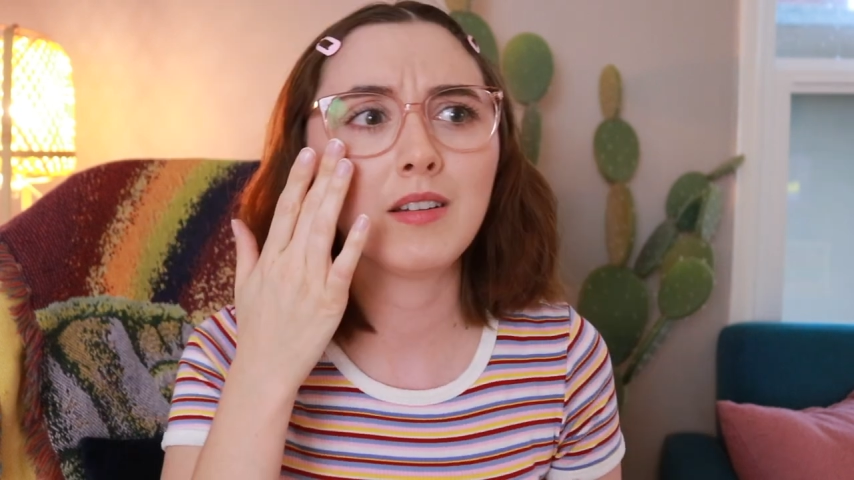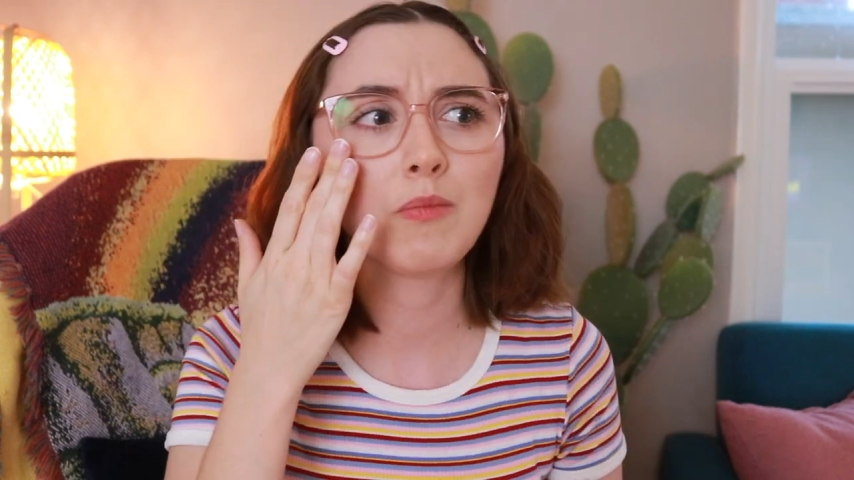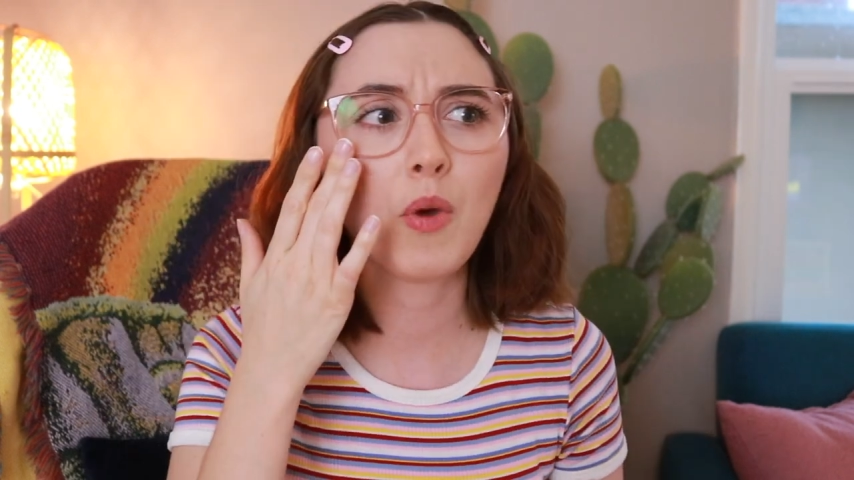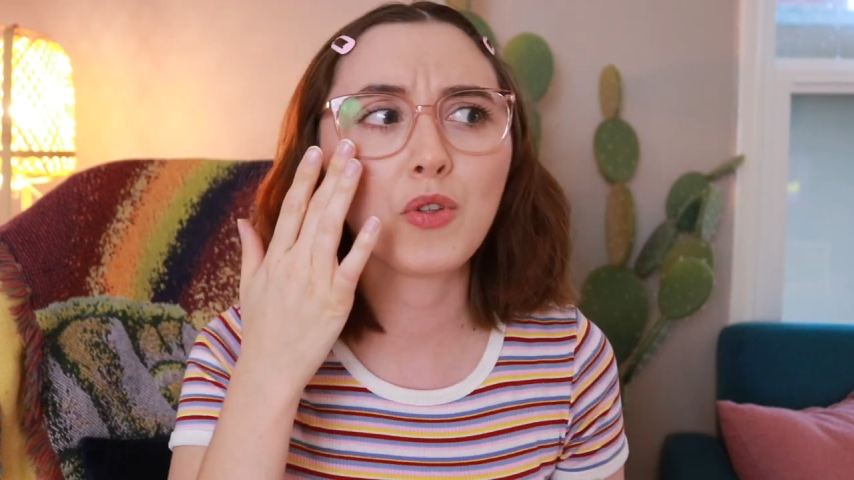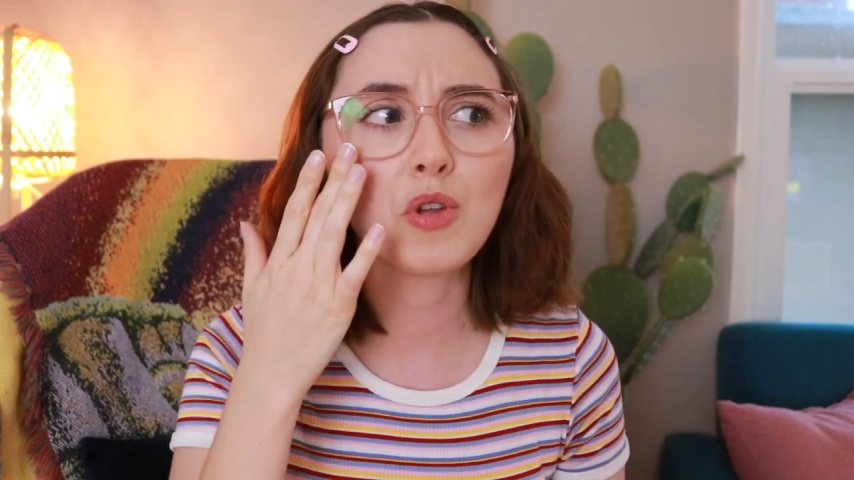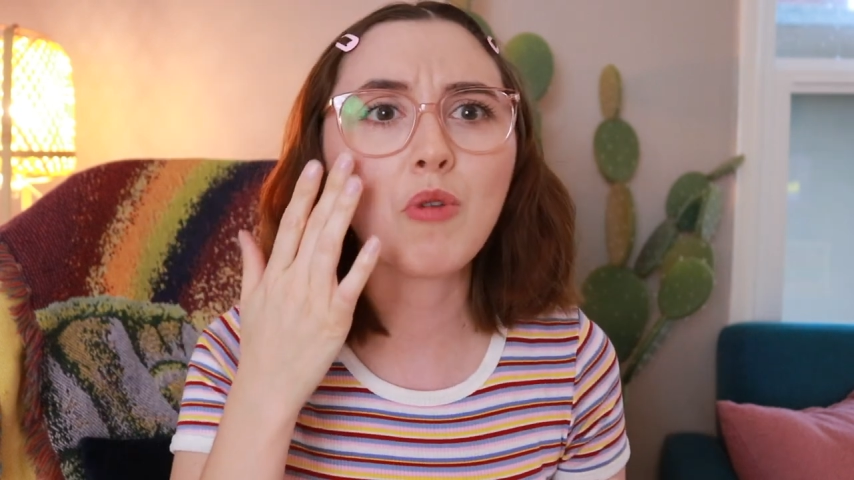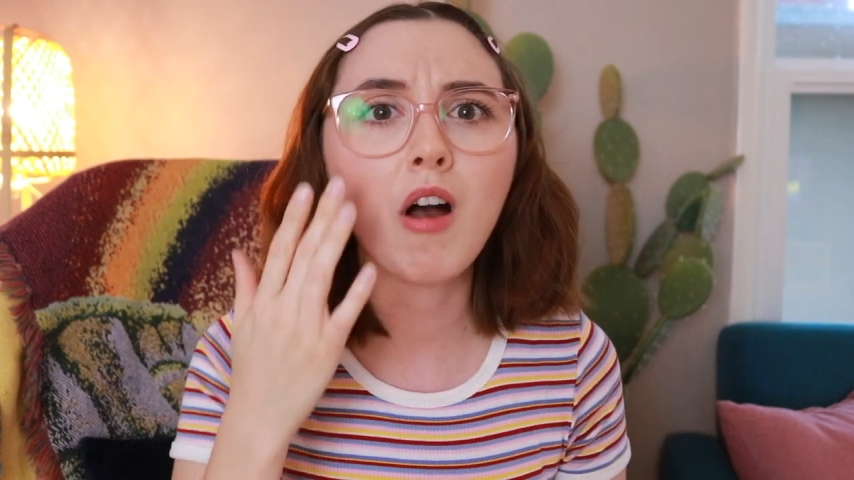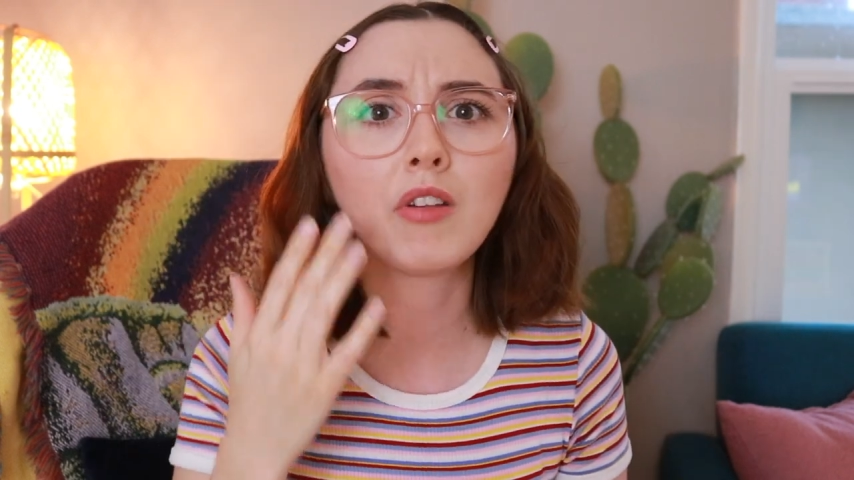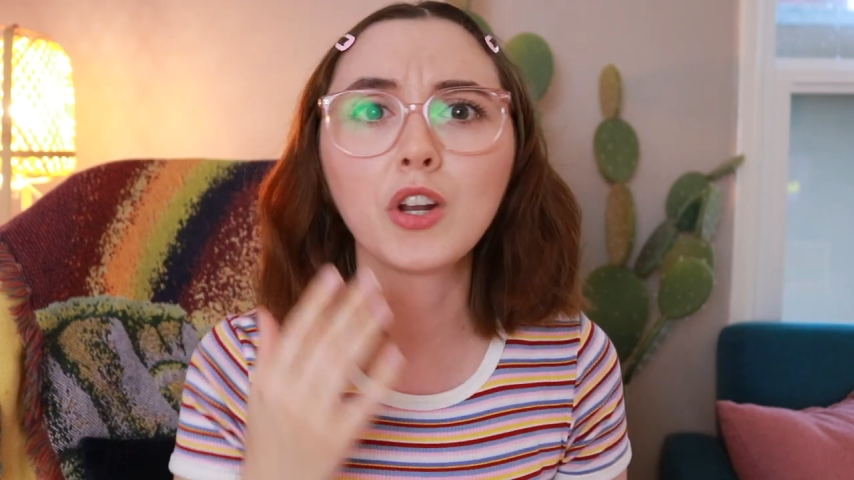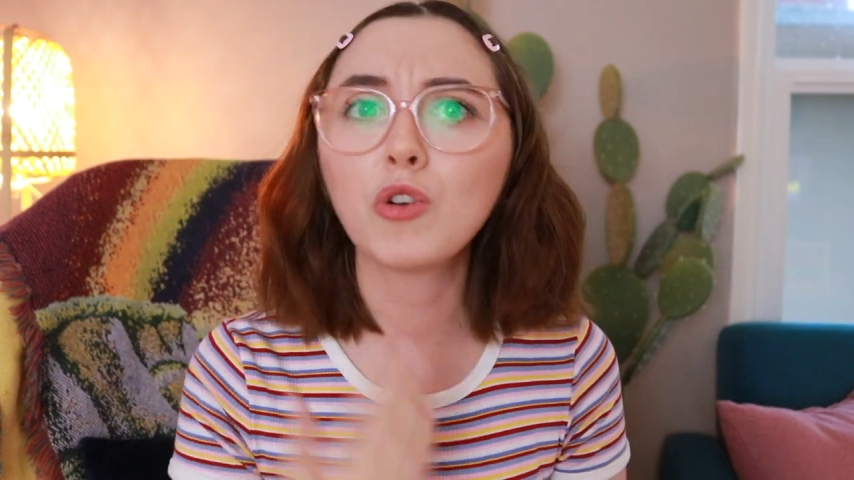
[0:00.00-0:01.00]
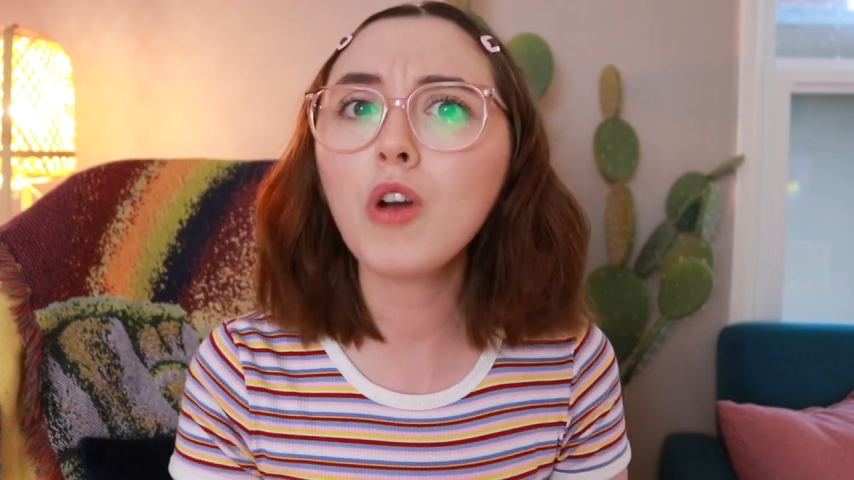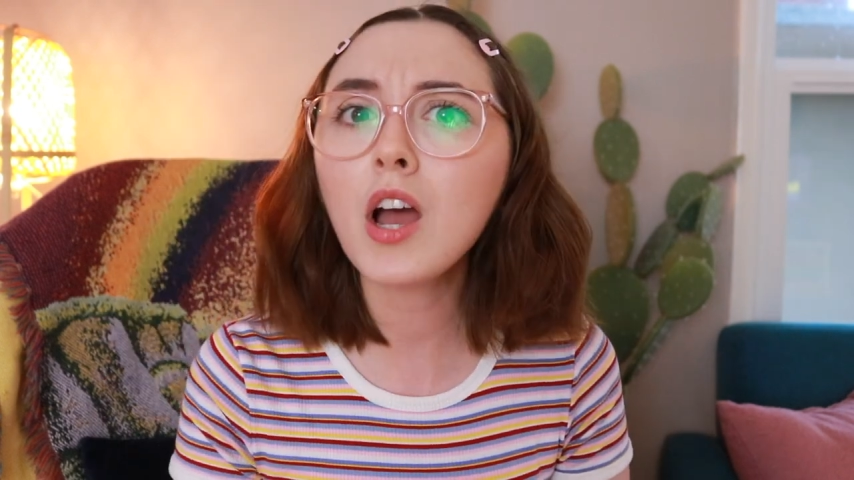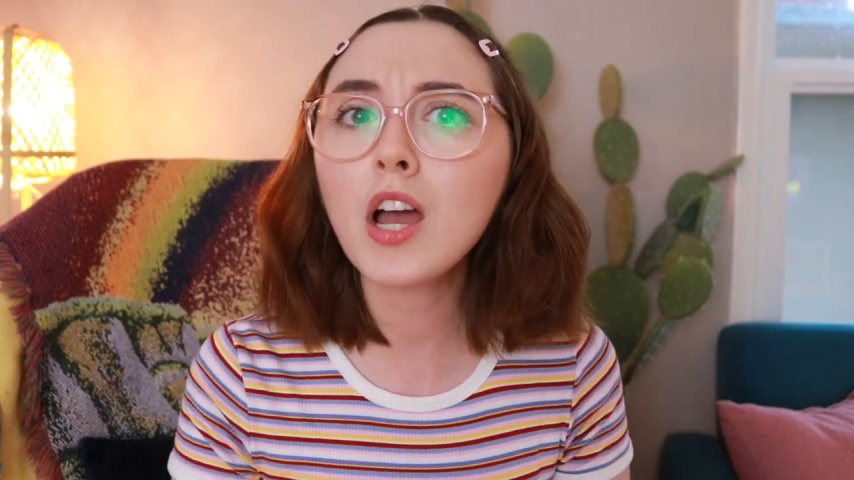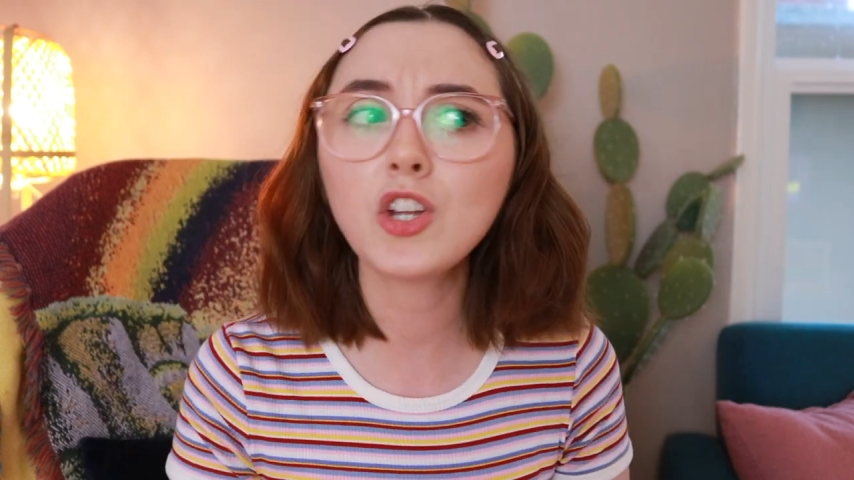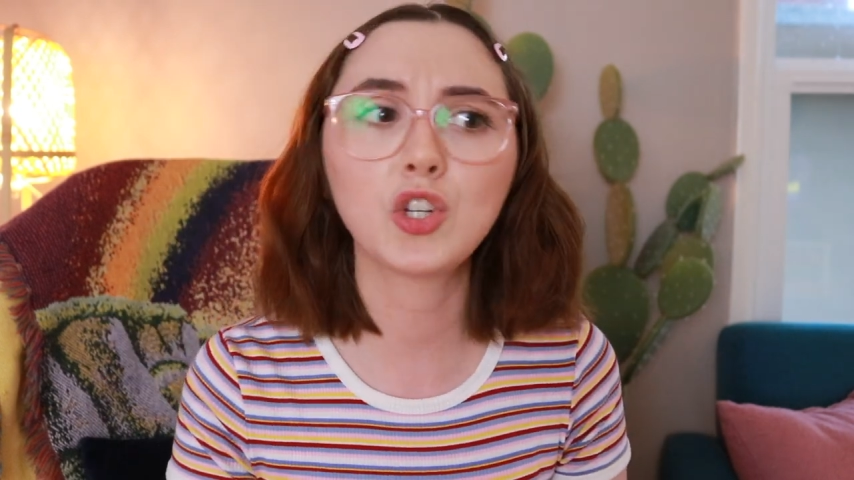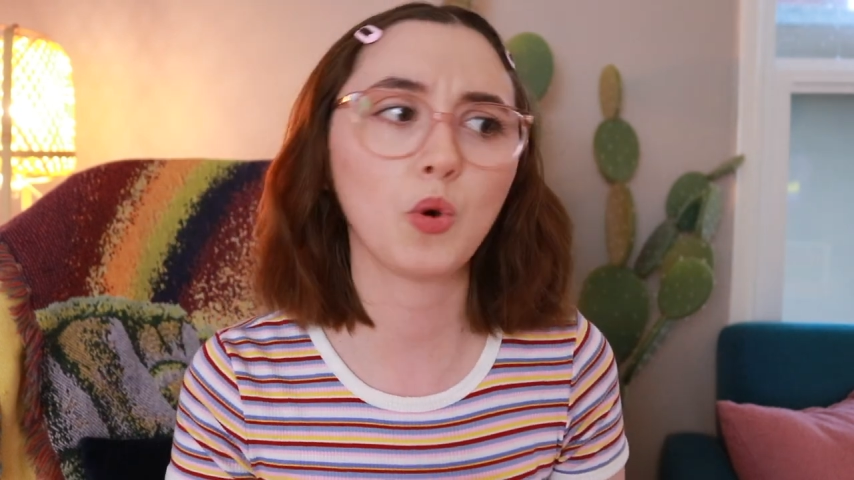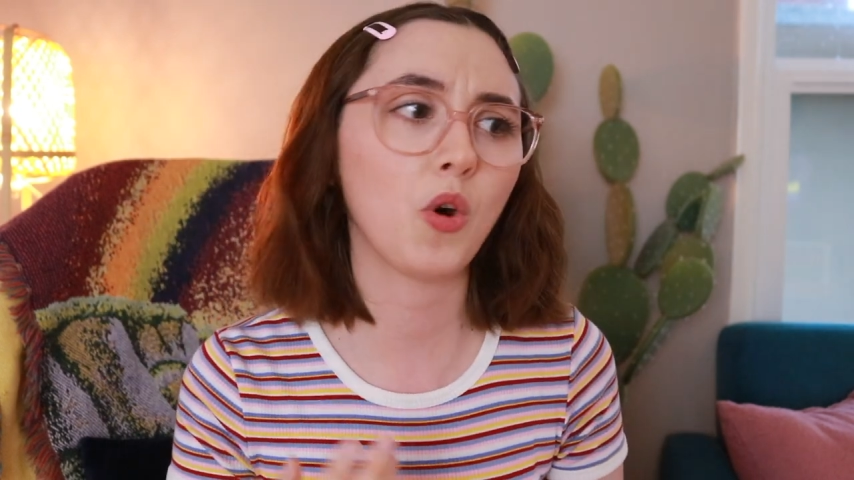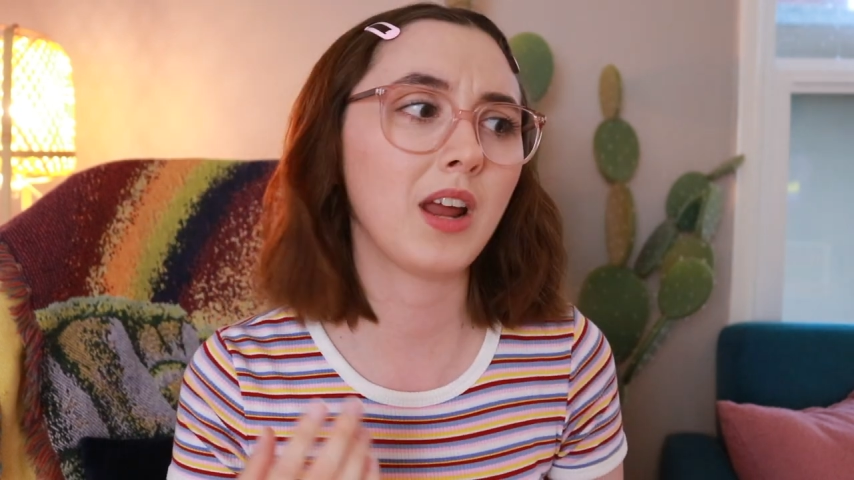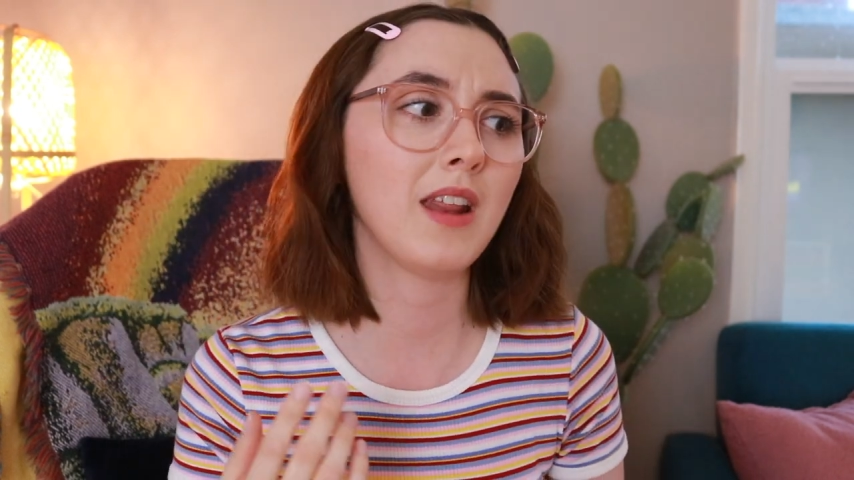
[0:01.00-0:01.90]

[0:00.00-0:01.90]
Whether you call it a crush or an